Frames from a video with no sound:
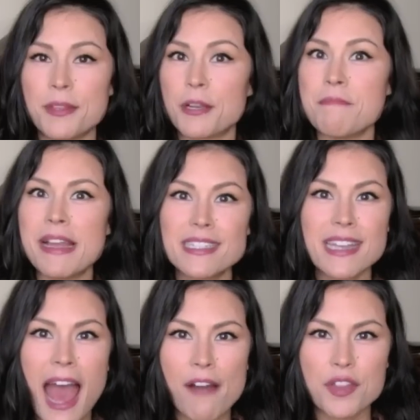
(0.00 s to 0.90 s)
But they're amazing
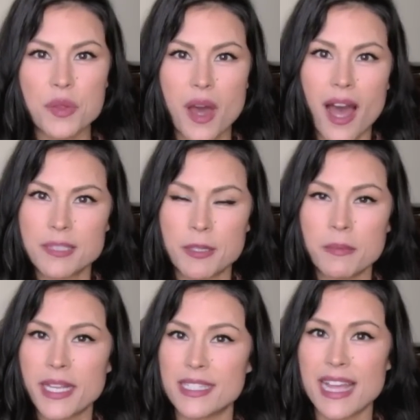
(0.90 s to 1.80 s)
to have with you at the hospital,
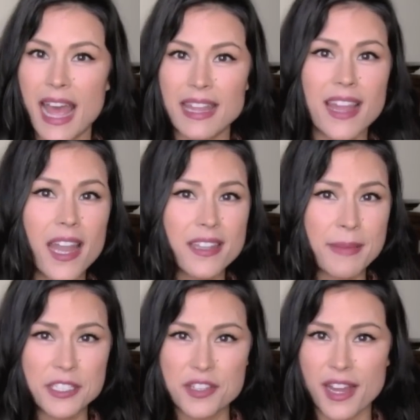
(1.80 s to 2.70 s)
because not to
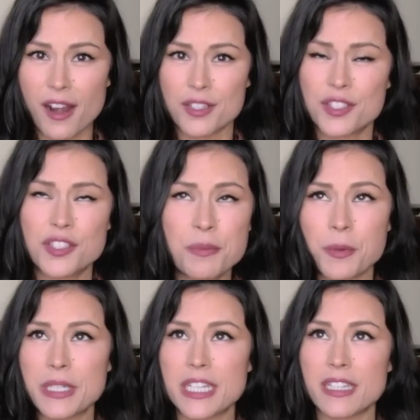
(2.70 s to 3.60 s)
mention they are
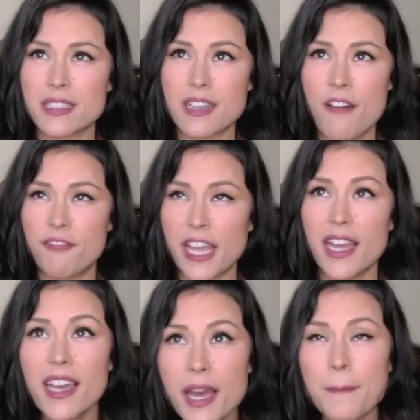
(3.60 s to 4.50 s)
super ridiculous comfy.